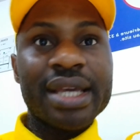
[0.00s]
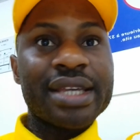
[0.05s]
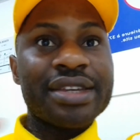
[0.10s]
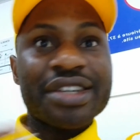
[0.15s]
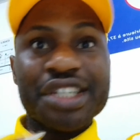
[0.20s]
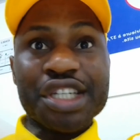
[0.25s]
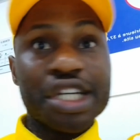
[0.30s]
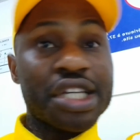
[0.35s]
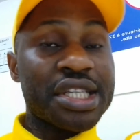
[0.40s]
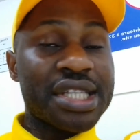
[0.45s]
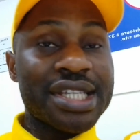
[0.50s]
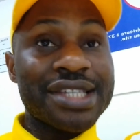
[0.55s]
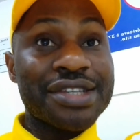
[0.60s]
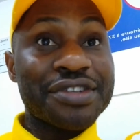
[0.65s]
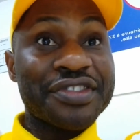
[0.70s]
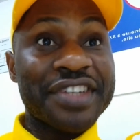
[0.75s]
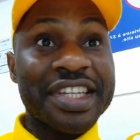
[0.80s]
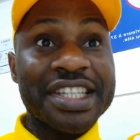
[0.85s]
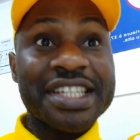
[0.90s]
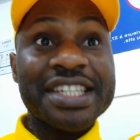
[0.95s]
Your chances
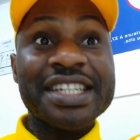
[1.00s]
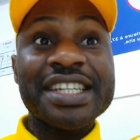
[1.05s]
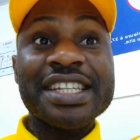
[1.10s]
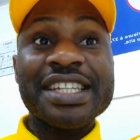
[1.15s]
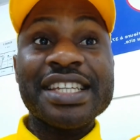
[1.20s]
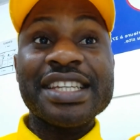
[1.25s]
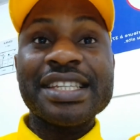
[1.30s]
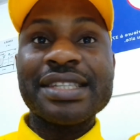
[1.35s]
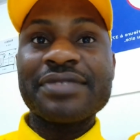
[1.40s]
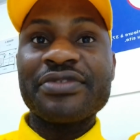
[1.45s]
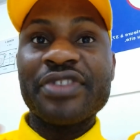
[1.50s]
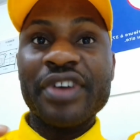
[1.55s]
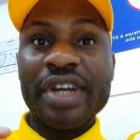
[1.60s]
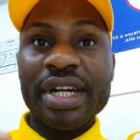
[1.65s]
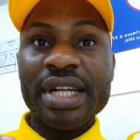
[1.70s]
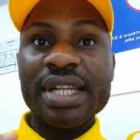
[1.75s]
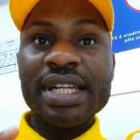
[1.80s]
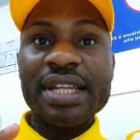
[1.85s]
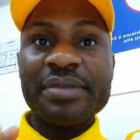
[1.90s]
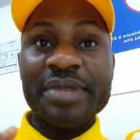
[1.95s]
of getting it is
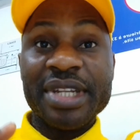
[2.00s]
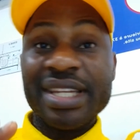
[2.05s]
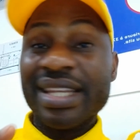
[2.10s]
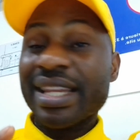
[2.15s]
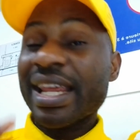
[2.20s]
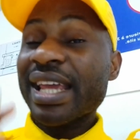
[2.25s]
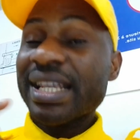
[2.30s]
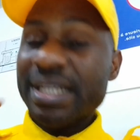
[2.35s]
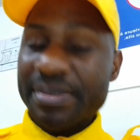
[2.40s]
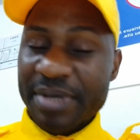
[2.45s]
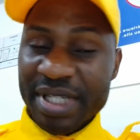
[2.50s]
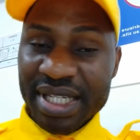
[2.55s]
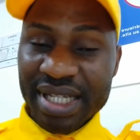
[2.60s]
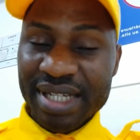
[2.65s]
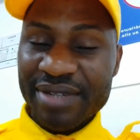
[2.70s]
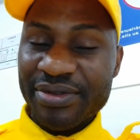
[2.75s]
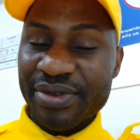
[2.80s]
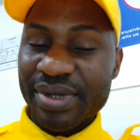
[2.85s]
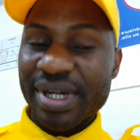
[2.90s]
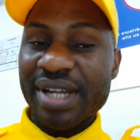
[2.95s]
very limited,
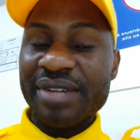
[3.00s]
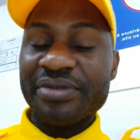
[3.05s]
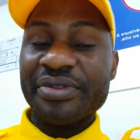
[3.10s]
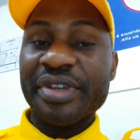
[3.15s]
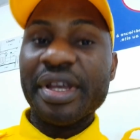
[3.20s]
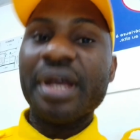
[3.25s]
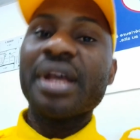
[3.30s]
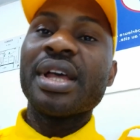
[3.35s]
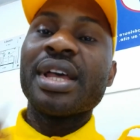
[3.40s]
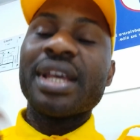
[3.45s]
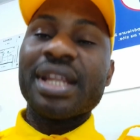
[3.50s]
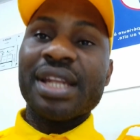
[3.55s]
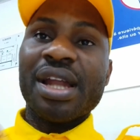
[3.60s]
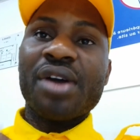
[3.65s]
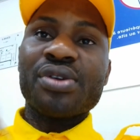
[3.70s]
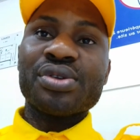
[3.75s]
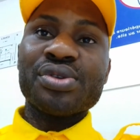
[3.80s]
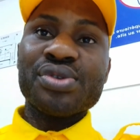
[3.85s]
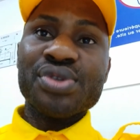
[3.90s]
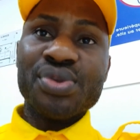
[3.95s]
especially for Latvia.
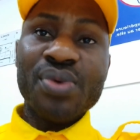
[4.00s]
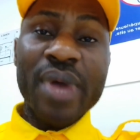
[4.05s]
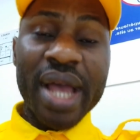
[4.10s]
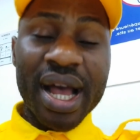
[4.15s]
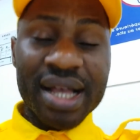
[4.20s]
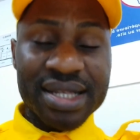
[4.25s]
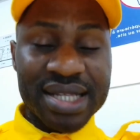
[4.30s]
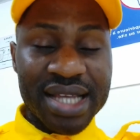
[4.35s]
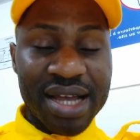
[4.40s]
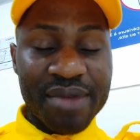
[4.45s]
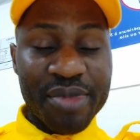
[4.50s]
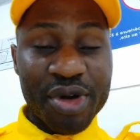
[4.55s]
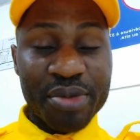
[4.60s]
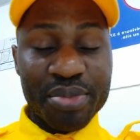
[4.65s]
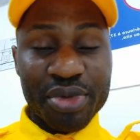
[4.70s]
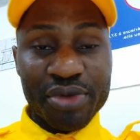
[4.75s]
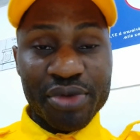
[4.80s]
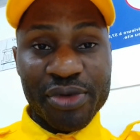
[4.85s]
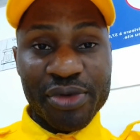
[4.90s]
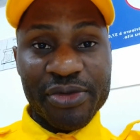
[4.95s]
Now, those who are asking about
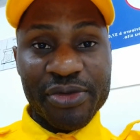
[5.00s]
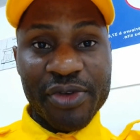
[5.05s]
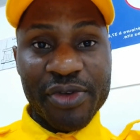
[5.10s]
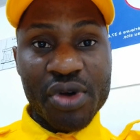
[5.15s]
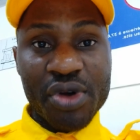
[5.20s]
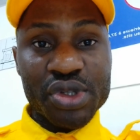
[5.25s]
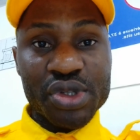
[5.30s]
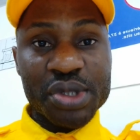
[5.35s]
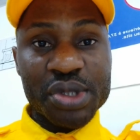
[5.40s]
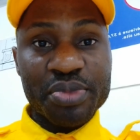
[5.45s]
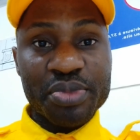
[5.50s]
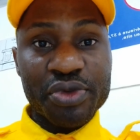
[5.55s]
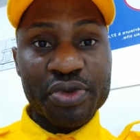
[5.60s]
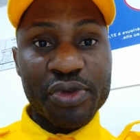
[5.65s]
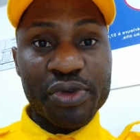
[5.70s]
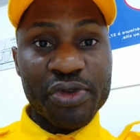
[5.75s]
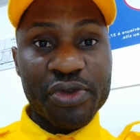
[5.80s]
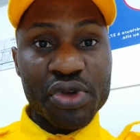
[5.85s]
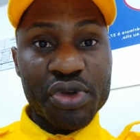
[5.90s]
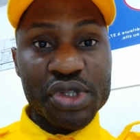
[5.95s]
proof of
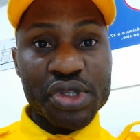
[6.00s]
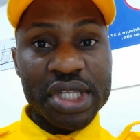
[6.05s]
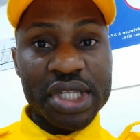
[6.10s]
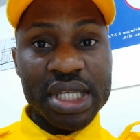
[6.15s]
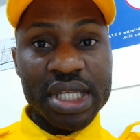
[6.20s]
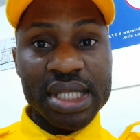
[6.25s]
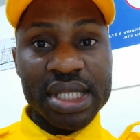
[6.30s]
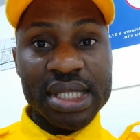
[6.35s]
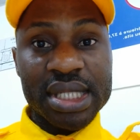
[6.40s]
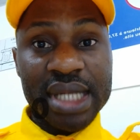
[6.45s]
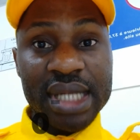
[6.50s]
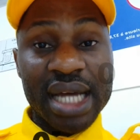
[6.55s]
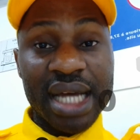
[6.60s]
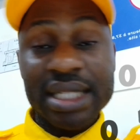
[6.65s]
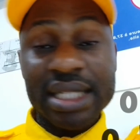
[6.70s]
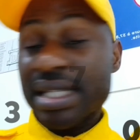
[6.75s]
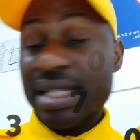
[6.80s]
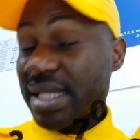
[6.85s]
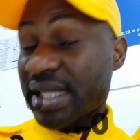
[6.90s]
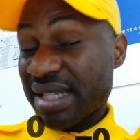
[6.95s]
funds is at
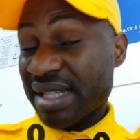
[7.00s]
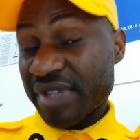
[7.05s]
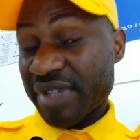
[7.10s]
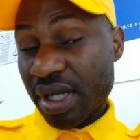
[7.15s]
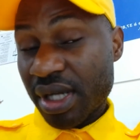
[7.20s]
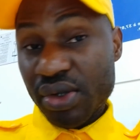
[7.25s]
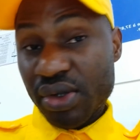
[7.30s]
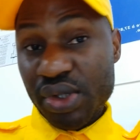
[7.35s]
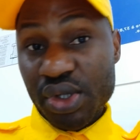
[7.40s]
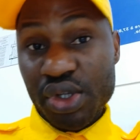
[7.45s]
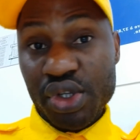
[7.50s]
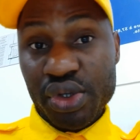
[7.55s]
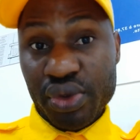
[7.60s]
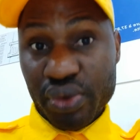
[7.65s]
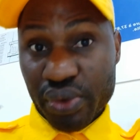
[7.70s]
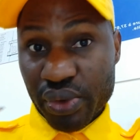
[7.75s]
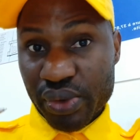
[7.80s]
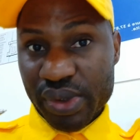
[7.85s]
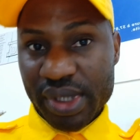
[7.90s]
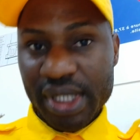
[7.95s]
least 7,000
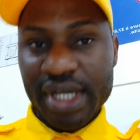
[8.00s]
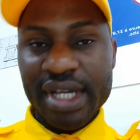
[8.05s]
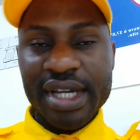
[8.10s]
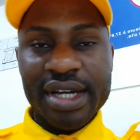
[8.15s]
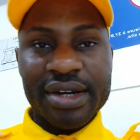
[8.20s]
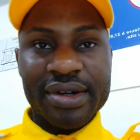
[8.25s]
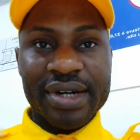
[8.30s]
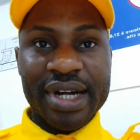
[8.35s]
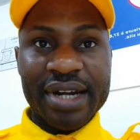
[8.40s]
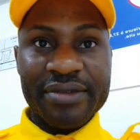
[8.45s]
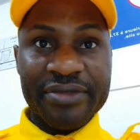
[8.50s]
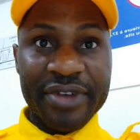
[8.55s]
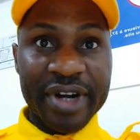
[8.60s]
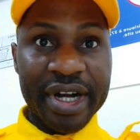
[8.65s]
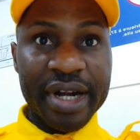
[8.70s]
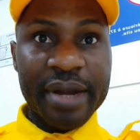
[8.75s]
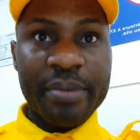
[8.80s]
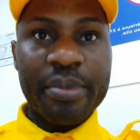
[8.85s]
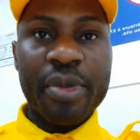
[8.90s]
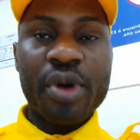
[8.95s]
euros, all right,
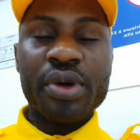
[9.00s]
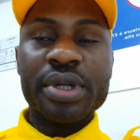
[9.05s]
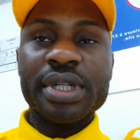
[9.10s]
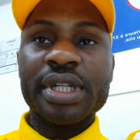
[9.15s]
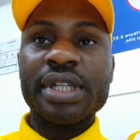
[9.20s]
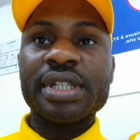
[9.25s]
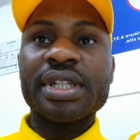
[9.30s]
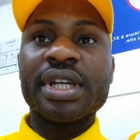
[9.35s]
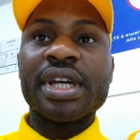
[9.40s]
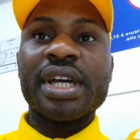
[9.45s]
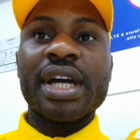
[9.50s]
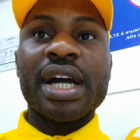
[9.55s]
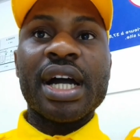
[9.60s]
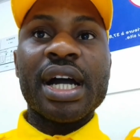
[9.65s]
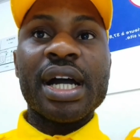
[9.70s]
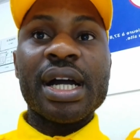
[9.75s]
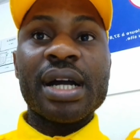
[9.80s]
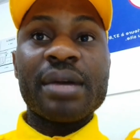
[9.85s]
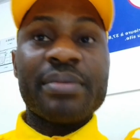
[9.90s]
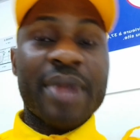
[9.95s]
very important.
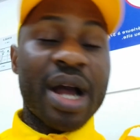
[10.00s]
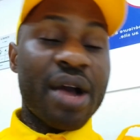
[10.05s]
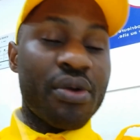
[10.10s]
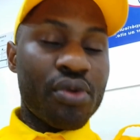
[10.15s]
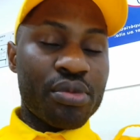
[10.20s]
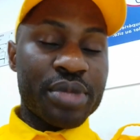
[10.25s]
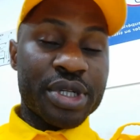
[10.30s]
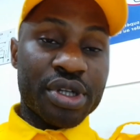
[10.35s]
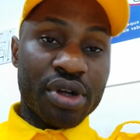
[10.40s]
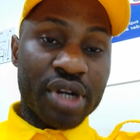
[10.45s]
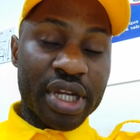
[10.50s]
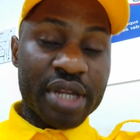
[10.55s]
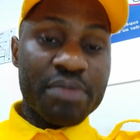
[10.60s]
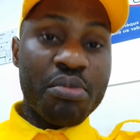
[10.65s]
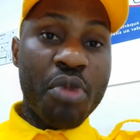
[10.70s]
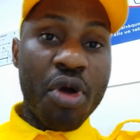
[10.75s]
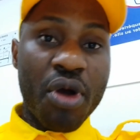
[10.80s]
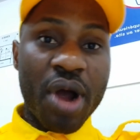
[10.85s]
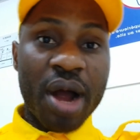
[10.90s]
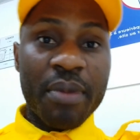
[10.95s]
I will be talking
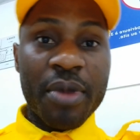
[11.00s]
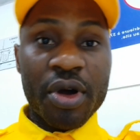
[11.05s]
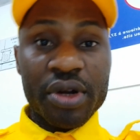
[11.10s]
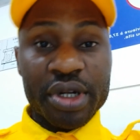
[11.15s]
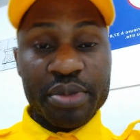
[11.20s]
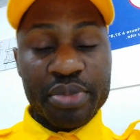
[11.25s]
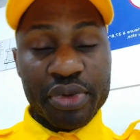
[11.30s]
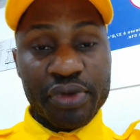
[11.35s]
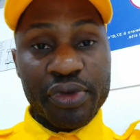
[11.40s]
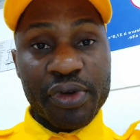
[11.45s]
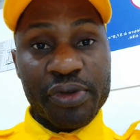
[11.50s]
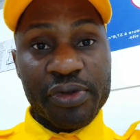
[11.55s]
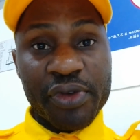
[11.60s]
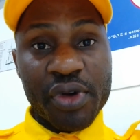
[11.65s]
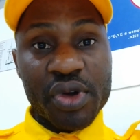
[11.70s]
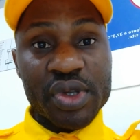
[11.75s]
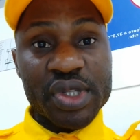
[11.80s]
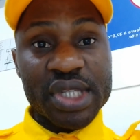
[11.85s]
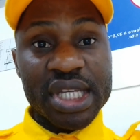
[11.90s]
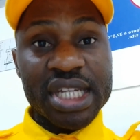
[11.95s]
more about the proof of
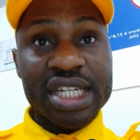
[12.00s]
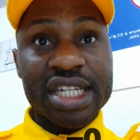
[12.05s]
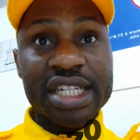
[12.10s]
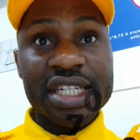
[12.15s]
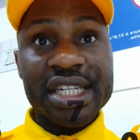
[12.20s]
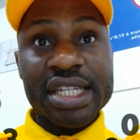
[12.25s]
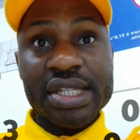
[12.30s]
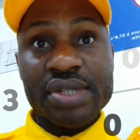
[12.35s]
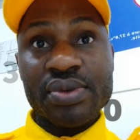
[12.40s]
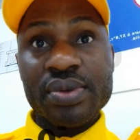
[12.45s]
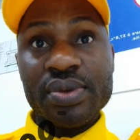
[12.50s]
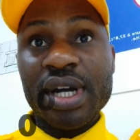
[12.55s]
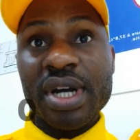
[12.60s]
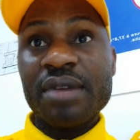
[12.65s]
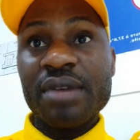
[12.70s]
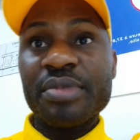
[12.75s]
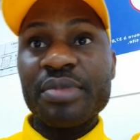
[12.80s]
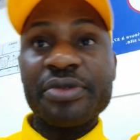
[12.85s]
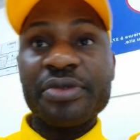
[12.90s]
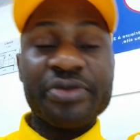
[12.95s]
funds in the days to
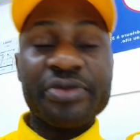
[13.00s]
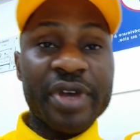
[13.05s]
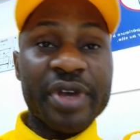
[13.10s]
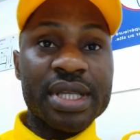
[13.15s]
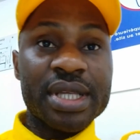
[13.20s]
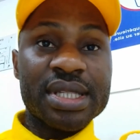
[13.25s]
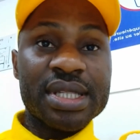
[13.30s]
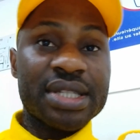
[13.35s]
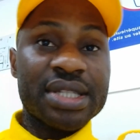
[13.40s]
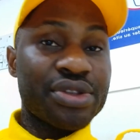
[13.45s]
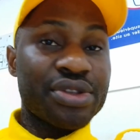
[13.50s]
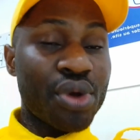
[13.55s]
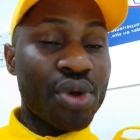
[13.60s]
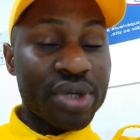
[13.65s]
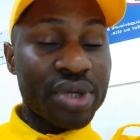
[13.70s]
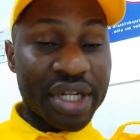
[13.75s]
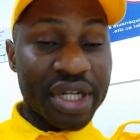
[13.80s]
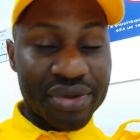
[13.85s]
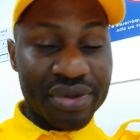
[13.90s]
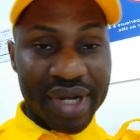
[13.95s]
come, but first, know
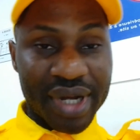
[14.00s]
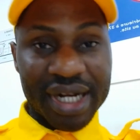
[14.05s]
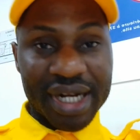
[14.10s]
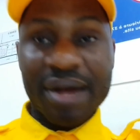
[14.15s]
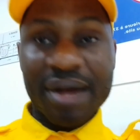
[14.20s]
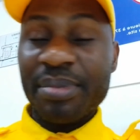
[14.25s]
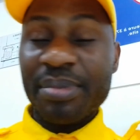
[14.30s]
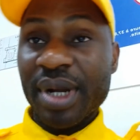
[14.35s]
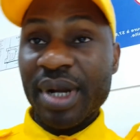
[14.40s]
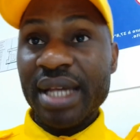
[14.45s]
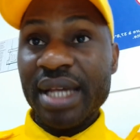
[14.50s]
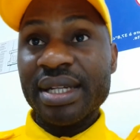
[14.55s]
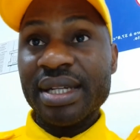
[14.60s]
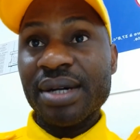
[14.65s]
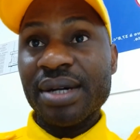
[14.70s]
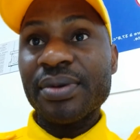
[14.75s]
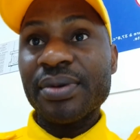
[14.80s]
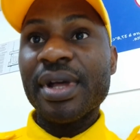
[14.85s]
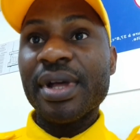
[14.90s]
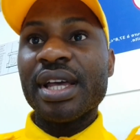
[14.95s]
that you can apply
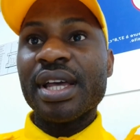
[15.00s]
now.